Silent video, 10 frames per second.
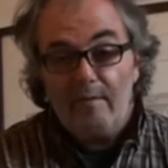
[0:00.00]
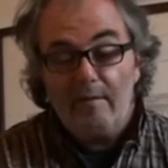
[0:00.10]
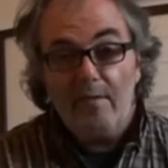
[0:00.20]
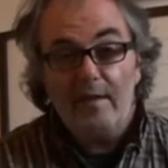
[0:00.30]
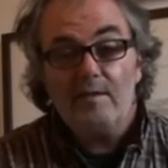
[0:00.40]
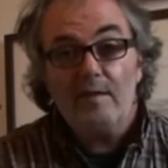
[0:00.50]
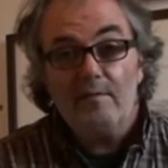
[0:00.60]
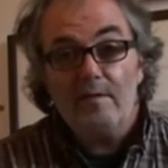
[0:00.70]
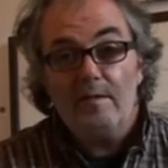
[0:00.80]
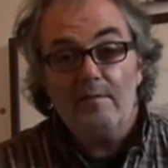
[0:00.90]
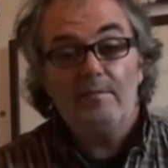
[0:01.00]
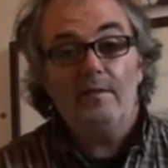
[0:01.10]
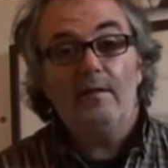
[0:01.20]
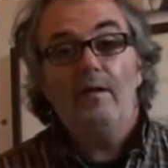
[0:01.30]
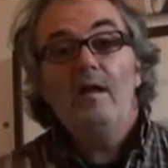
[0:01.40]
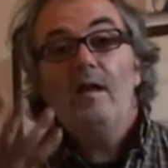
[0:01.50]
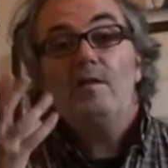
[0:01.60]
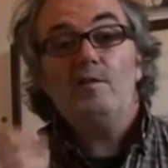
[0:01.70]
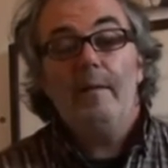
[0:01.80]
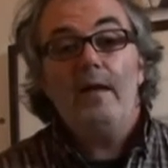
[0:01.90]
things that
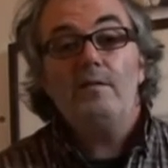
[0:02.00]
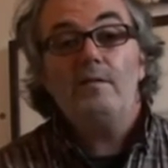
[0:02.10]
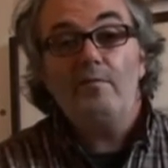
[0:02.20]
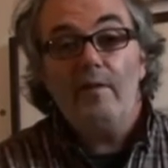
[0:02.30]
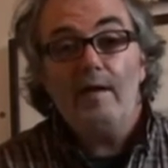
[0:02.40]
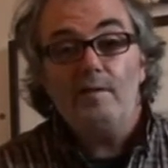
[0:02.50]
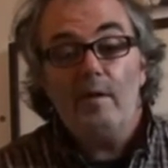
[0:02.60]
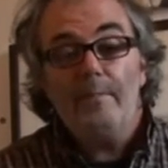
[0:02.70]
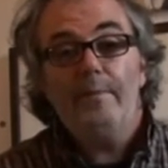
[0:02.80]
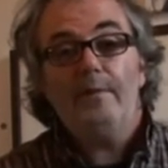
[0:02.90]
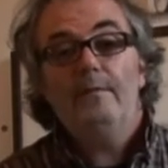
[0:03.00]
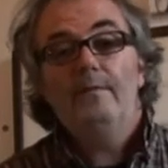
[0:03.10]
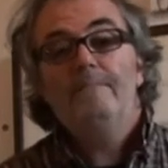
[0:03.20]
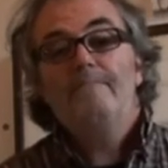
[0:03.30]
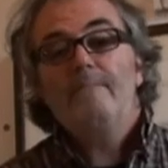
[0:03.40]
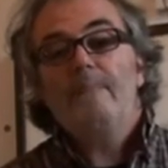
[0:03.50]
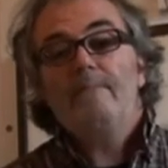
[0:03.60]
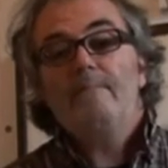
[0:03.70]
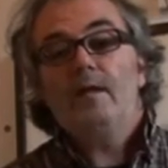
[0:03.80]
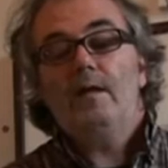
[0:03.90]
smells that rise up
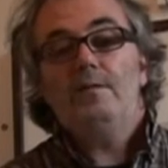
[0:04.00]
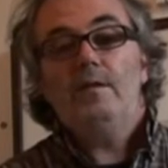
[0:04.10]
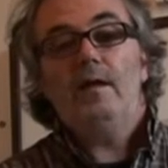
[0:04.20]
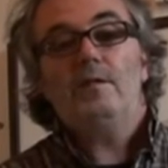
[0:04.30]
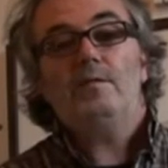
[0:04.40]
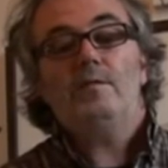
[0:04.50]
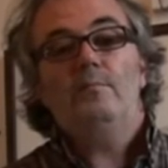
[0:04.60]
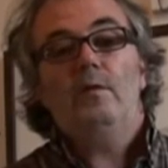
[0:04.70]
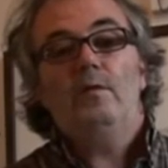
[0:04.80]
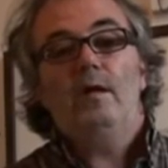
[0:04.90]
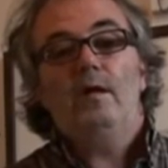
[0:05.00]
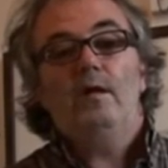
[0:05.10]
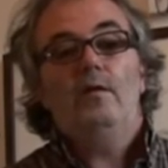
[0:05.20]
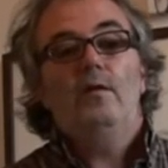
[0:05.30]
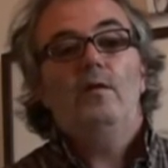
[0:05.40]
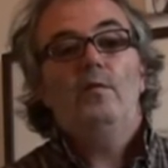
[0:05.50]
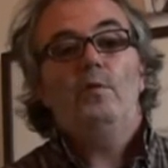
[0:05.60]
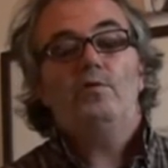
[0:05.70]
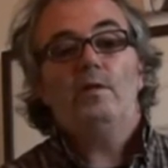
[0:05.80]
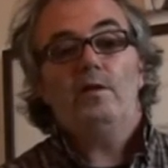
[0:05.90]
and tastes
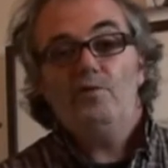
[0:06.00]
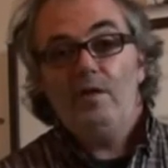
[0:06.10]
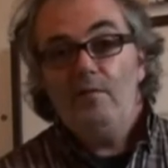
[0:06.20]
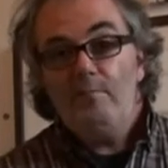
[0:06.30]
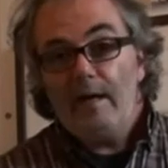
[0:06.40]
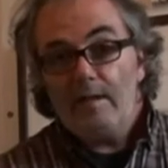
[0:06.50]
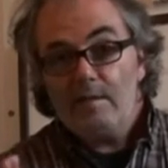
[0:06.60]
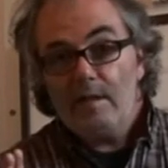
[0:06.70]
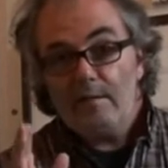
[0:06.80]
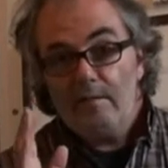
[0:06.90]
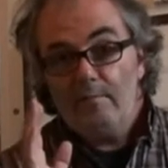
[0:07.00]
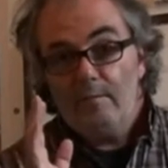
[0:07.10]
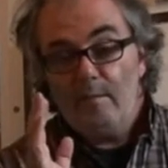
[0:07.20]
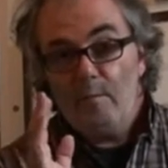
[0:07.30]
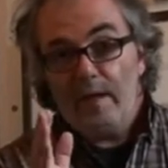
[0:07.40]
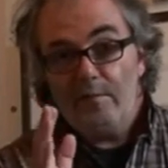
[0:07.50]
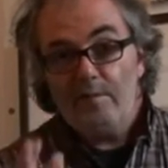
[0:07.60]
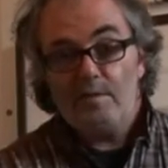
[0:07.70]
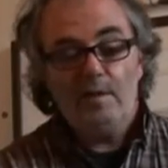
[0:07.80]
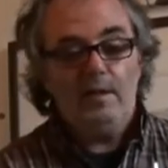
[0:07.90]
which are achieved by a certain way of
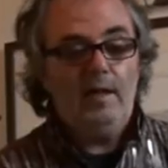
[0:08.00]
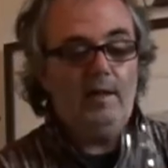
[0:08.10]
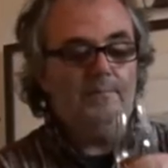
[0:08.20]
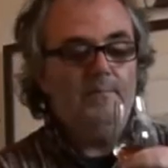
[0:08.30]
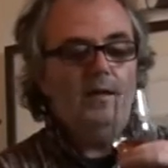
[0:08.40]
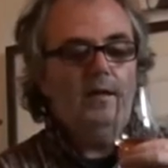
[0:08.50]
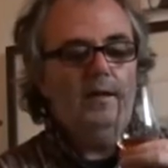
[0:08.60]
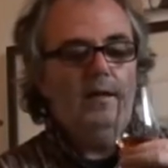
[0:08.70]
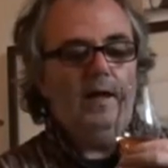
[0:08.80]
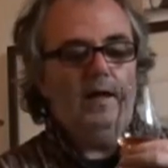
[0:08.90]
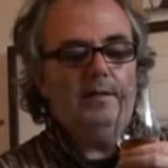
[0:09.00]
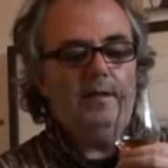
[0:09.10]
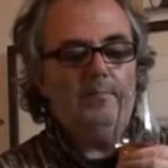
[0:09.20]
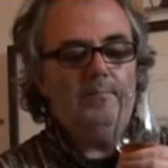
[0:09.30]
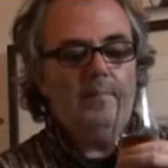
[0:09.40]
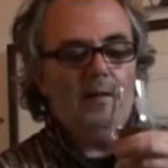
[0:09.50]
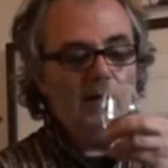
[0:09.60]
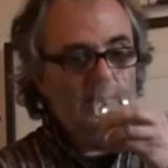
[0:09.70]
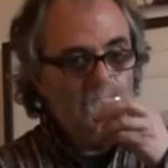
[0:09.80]
distilling, and that